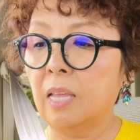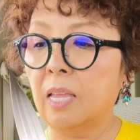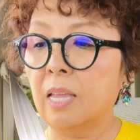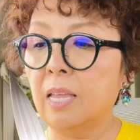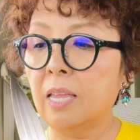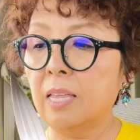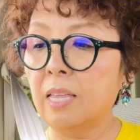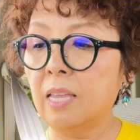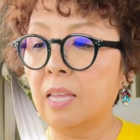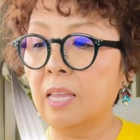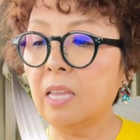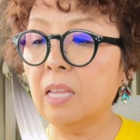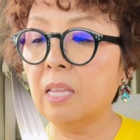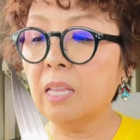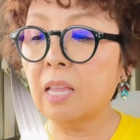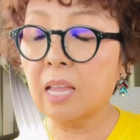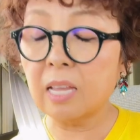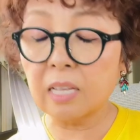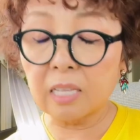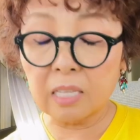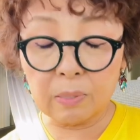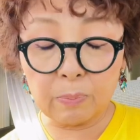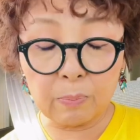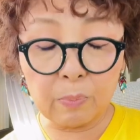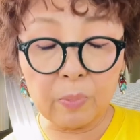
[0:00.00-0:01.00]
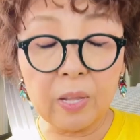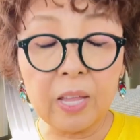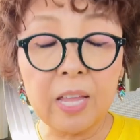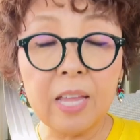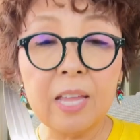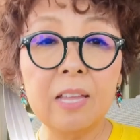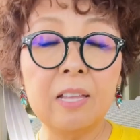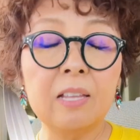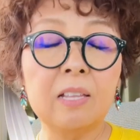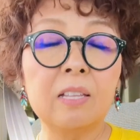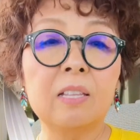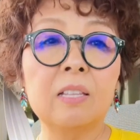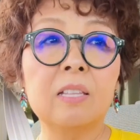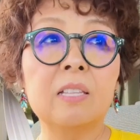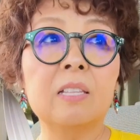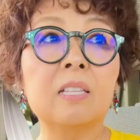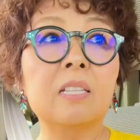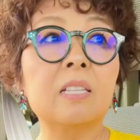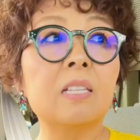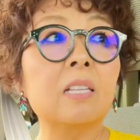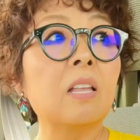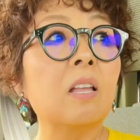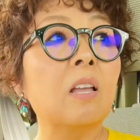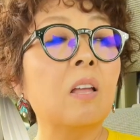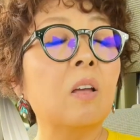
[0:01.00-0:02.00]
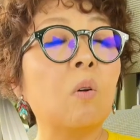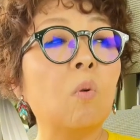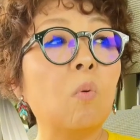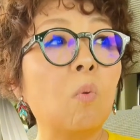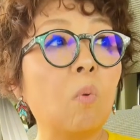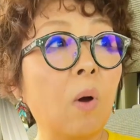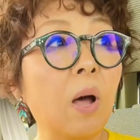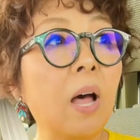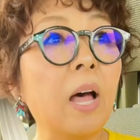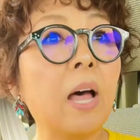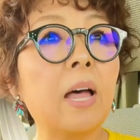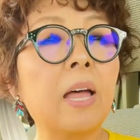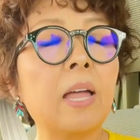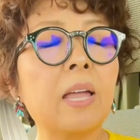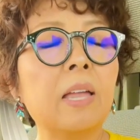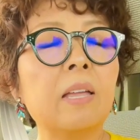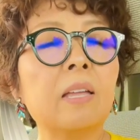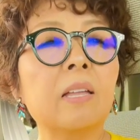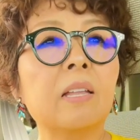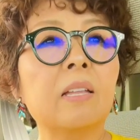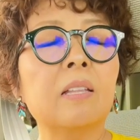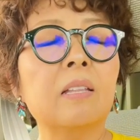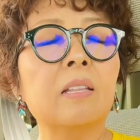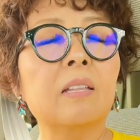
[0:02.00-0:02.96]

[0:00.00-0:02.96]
and it explains why